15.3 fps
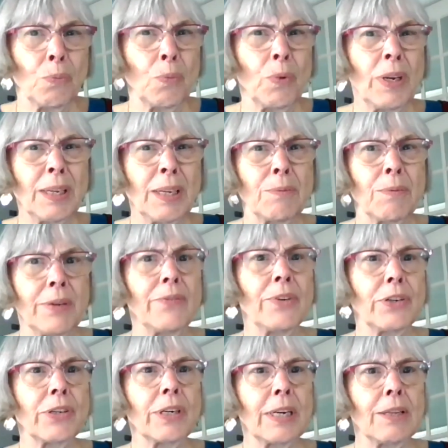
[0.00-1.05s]
really
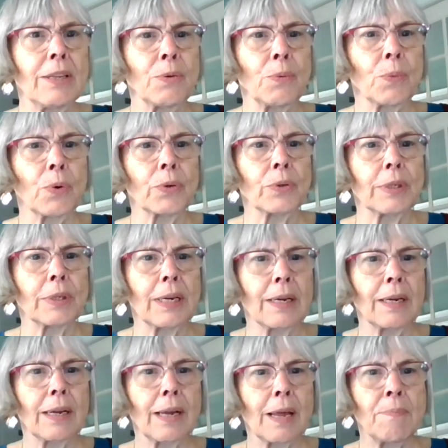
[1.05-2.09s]
revisioning the world
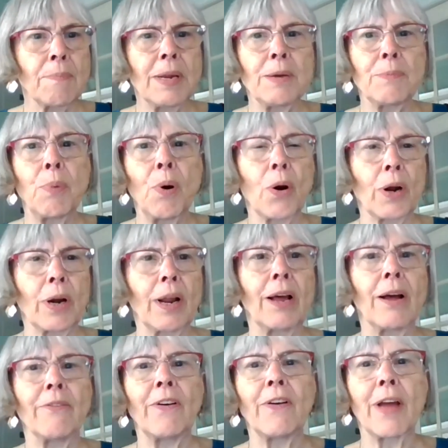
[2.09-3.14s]
and being part
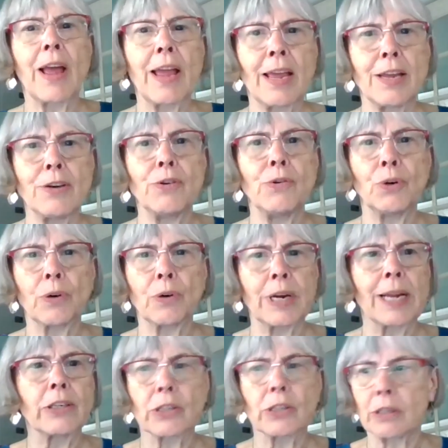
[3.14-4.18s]
of a new
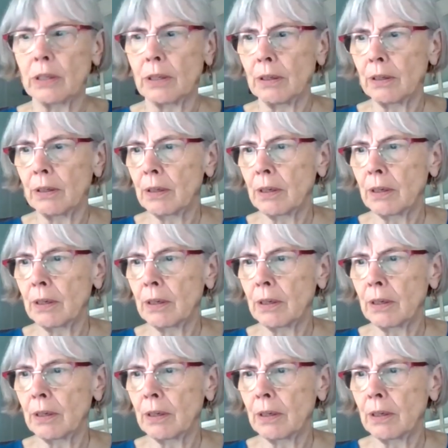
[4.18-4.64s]
creation.